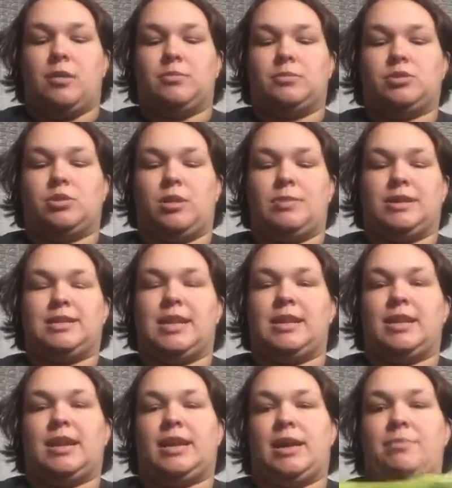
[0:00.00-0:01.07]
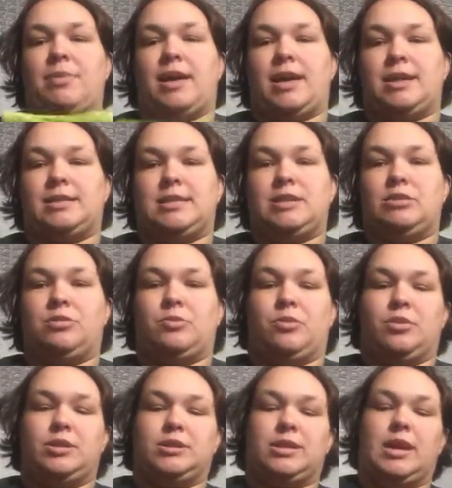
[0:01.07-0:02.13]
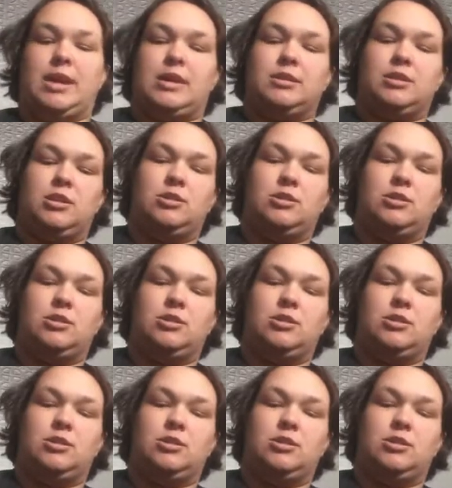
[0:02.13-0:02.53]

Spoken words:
So I'm excited that I kept that. It's in newborn size.